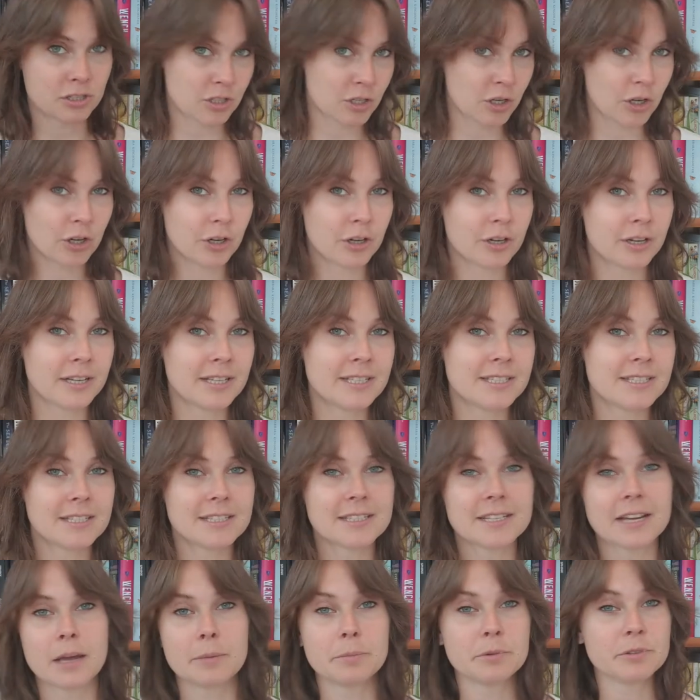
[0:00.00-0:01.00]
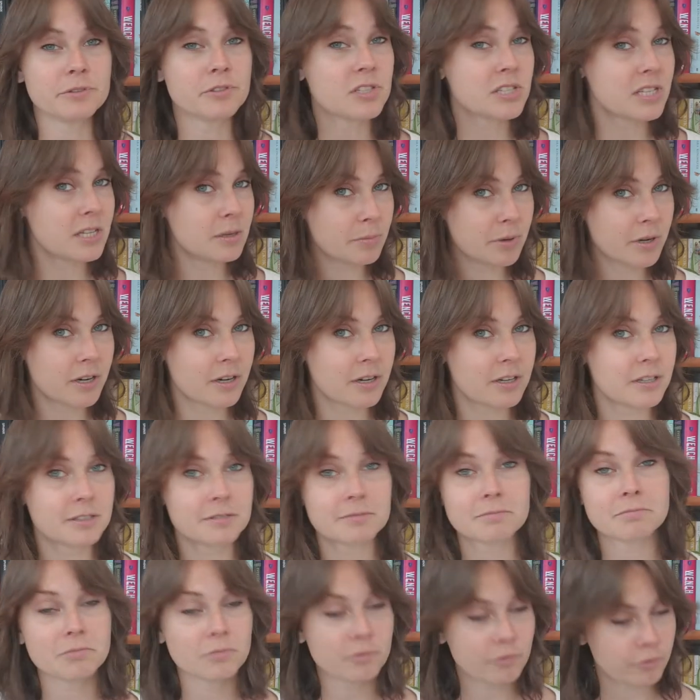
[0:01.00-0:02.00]
Tern is a type of
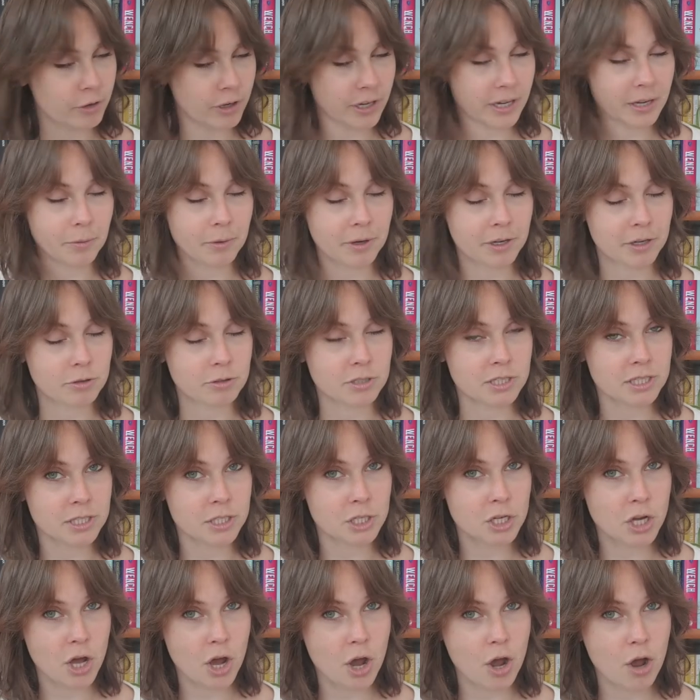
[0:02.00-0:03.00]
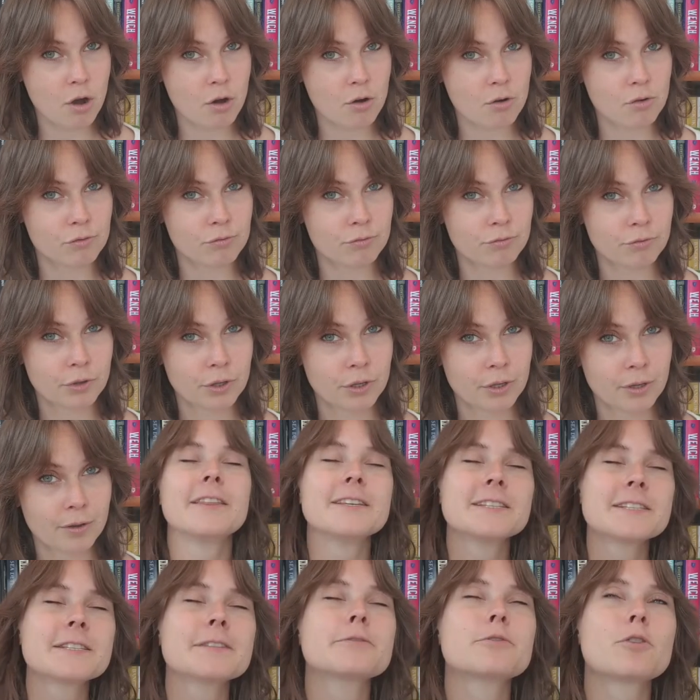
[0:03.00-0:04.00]
seabird, for anyone who doesn't know.
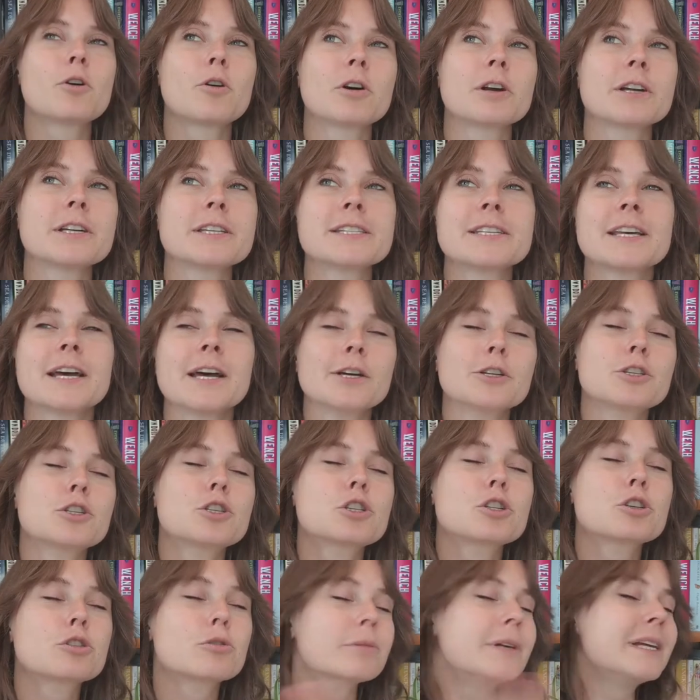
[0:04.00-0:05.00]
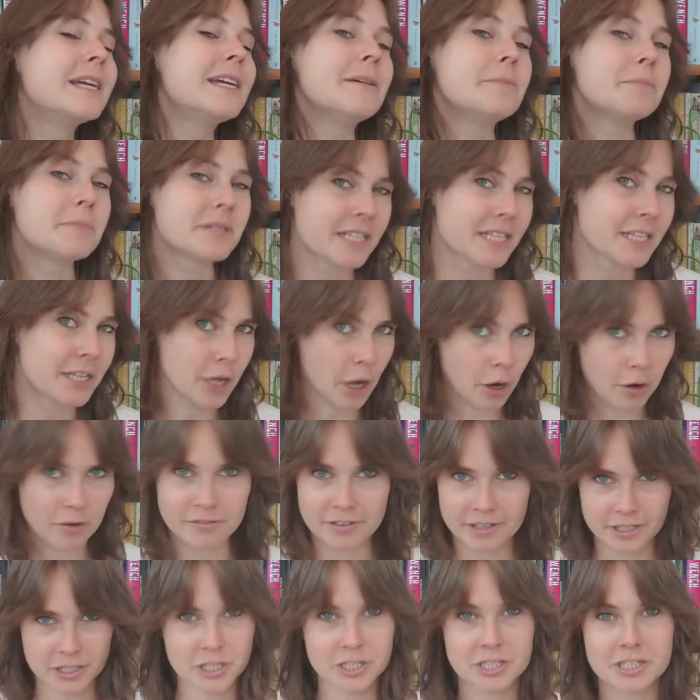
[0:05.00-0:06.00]
This, of course, screamed
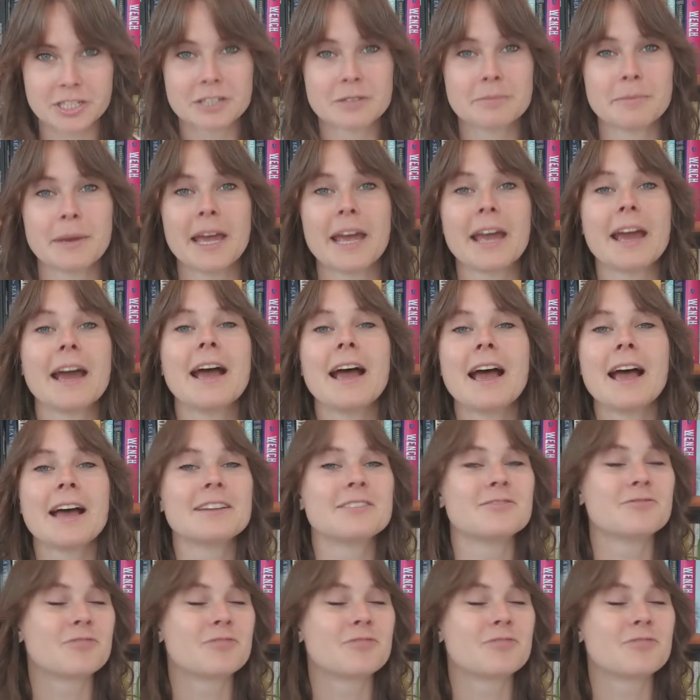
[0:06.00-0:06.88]
ecofiction to me.